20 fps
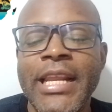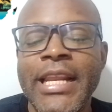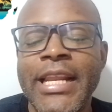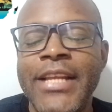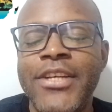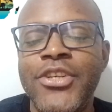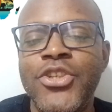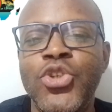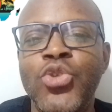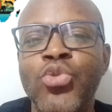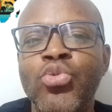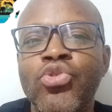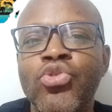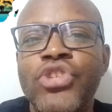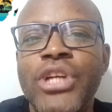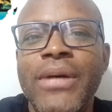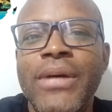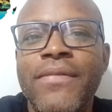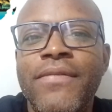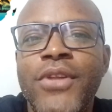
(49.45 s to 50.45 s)
And I do
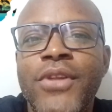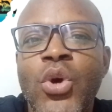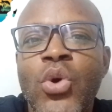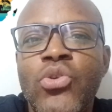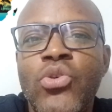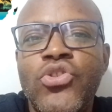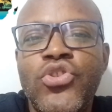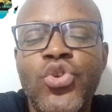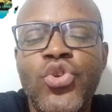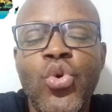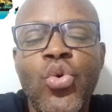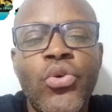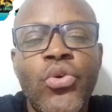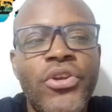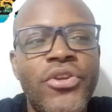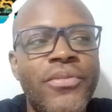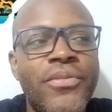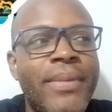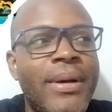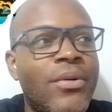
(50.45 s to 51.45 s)
draw vlogs
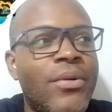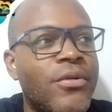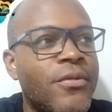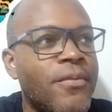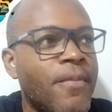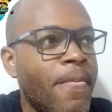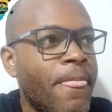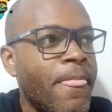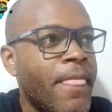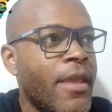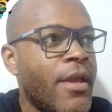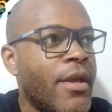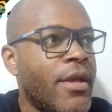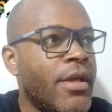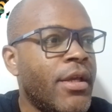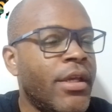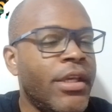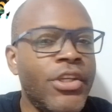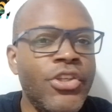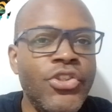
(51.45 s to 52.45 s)
talking about
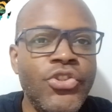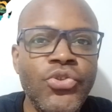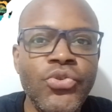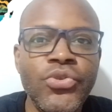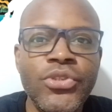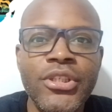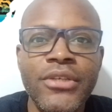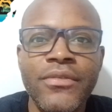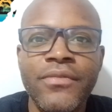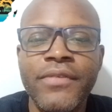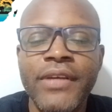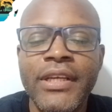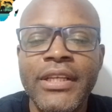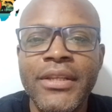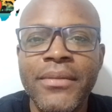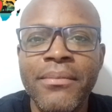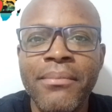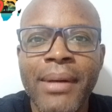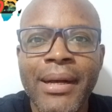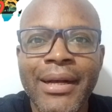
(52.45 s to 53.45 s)
issues
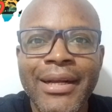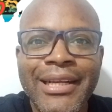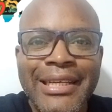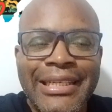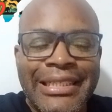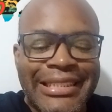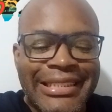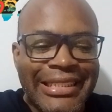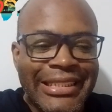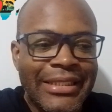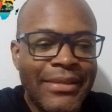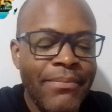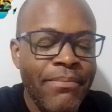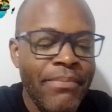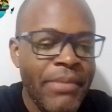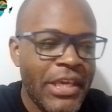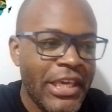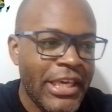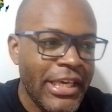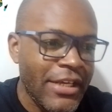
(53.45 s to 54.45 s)
affecting my continent
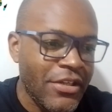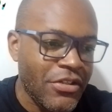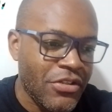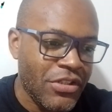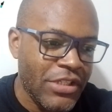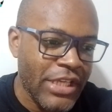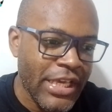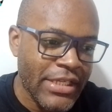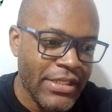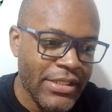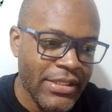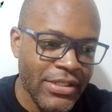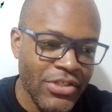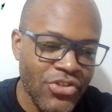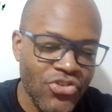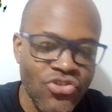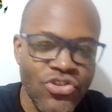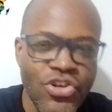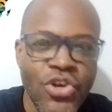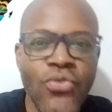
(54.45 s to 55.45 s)
because, yes,
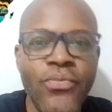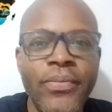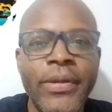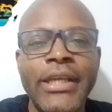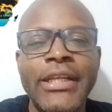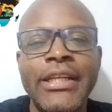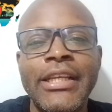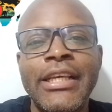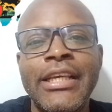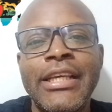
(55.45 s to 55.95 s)
as you know, man,